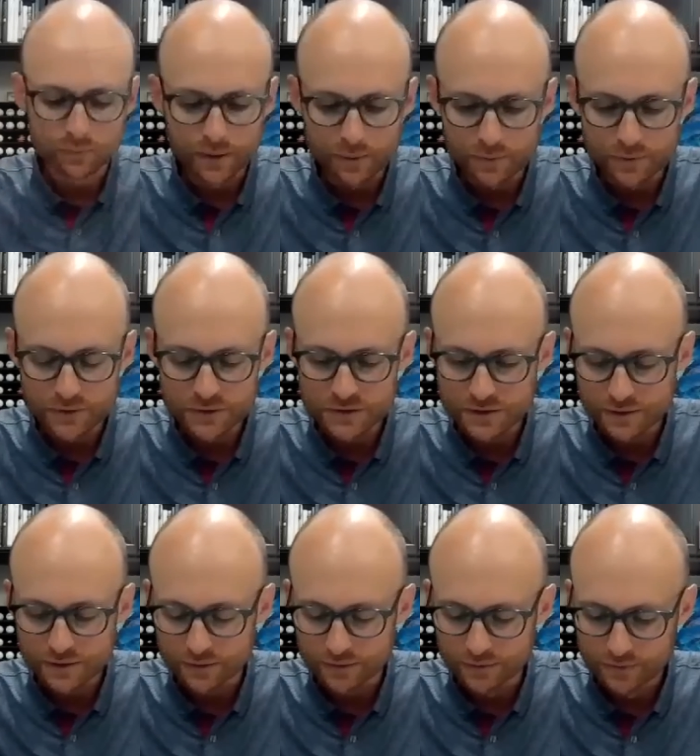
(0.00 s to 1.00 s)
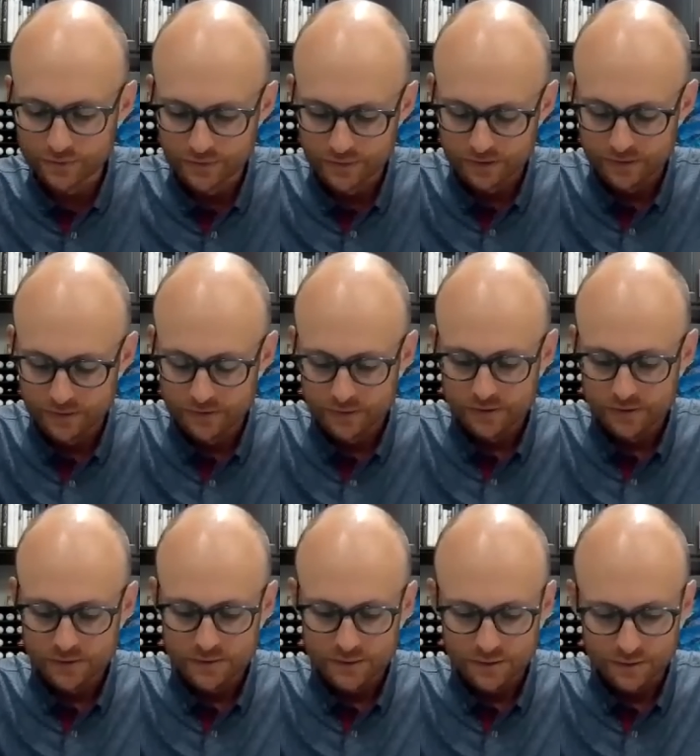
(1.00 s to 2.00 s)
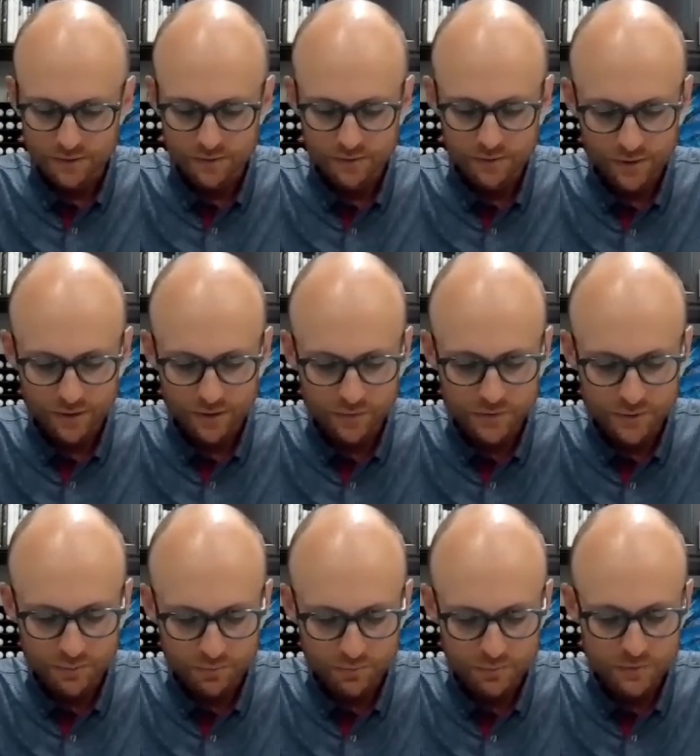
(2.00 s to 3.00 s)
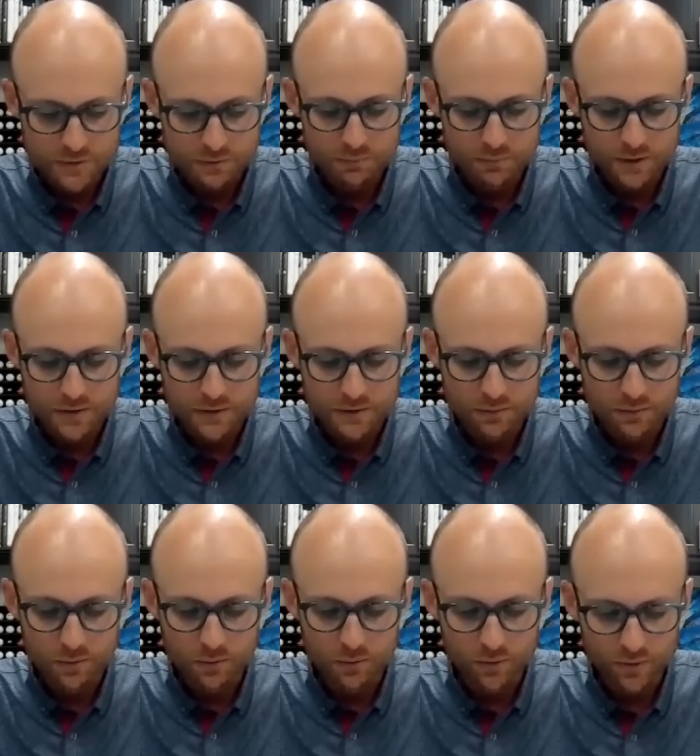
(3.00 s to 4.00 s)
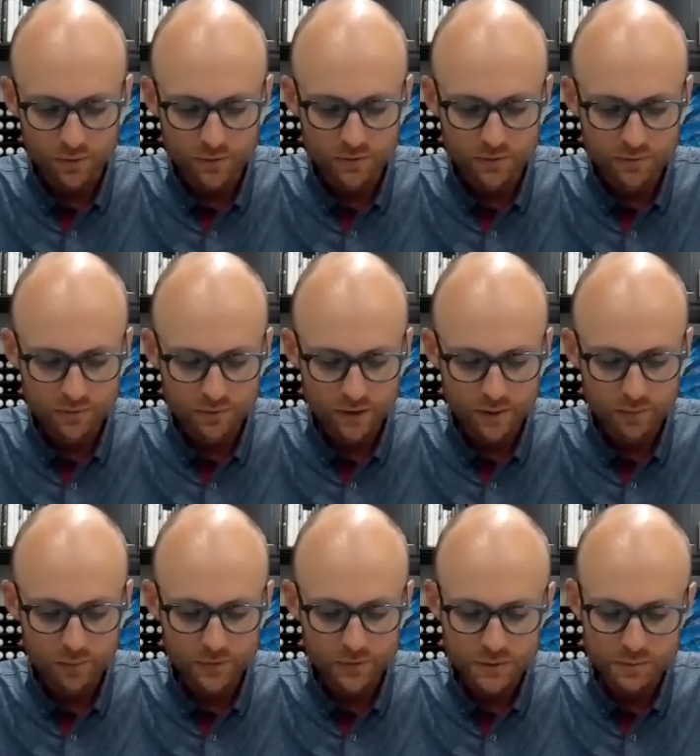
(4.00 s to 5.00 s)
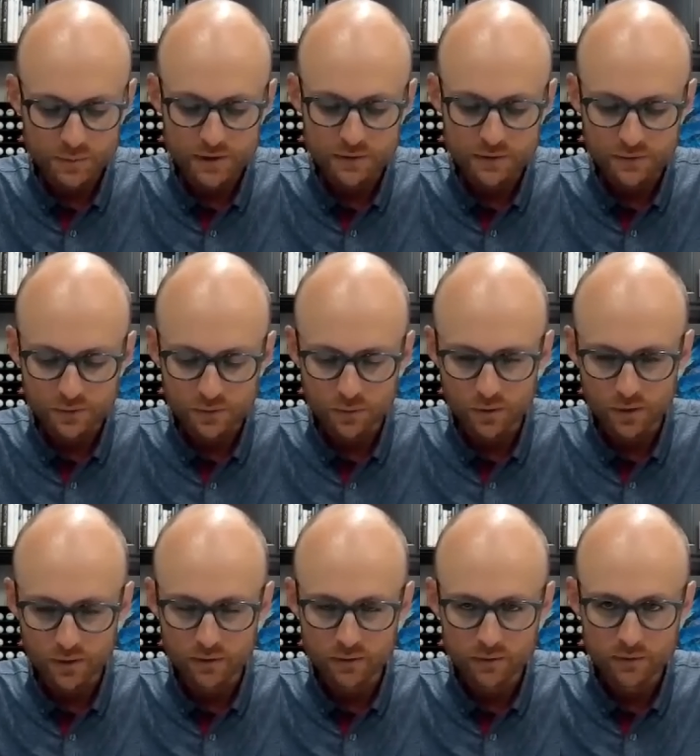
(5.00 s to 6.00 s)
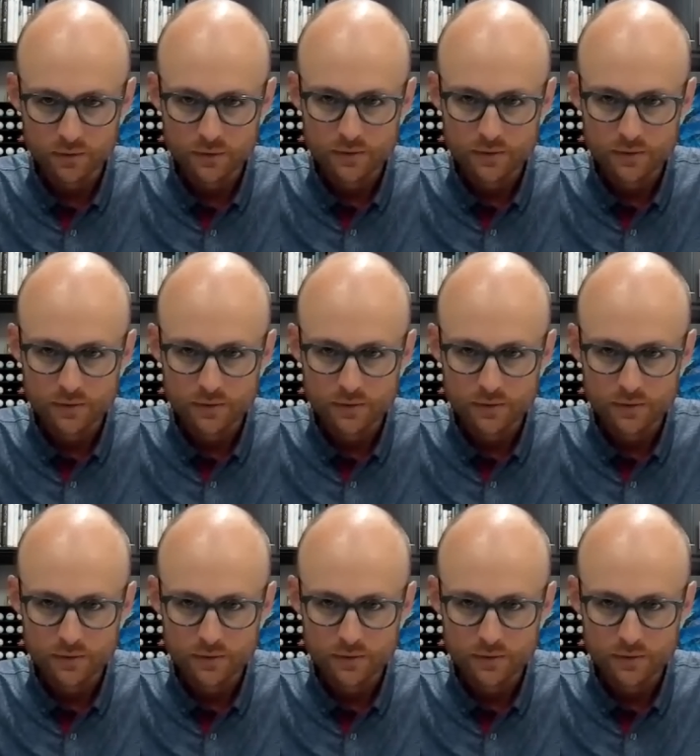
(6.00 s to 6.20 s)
uh, maybe just to to give some some meat to what we're able to speak to, what